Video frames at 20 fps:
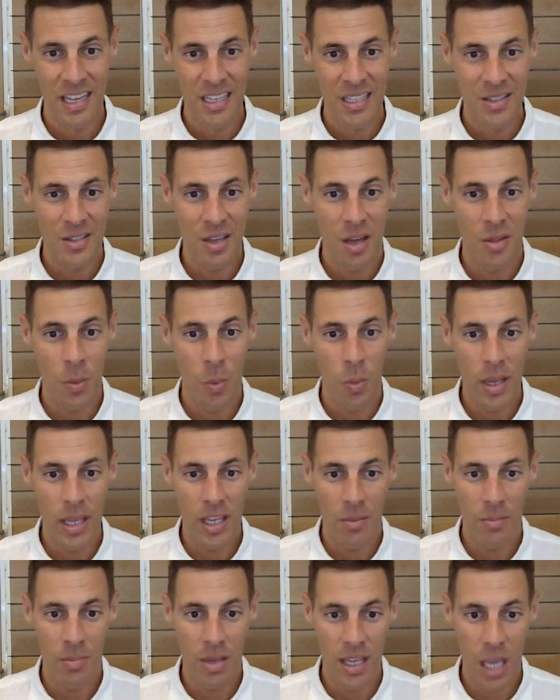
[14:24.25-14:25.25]
so that we
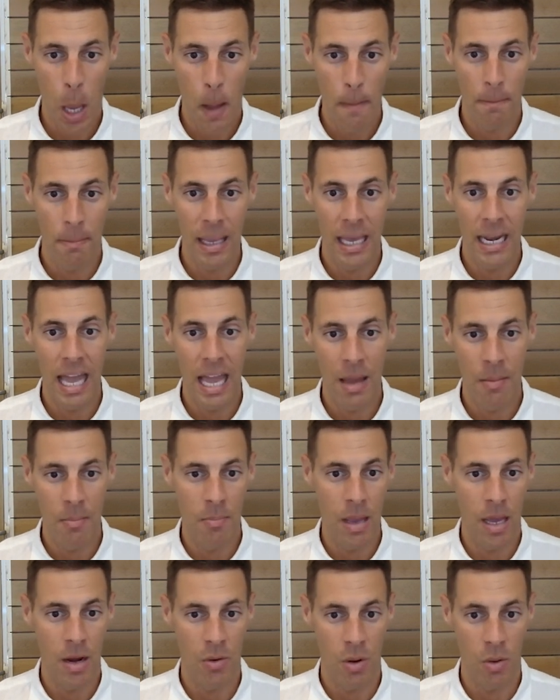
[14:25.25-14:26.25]
can become better and
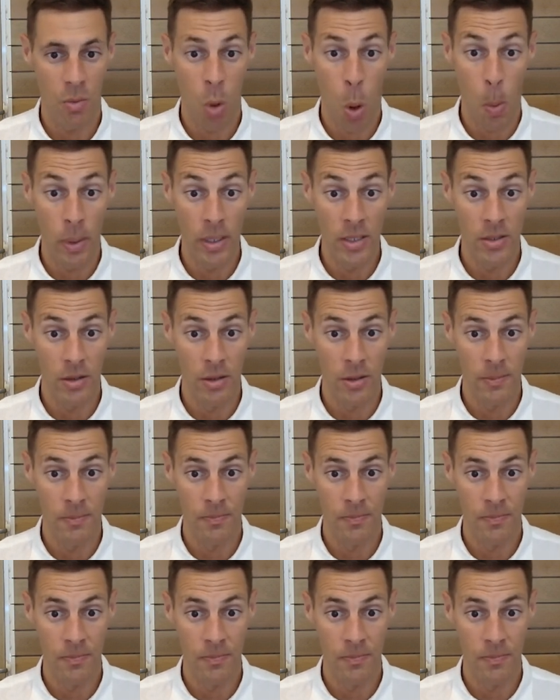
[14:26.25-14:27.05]
better at what we do.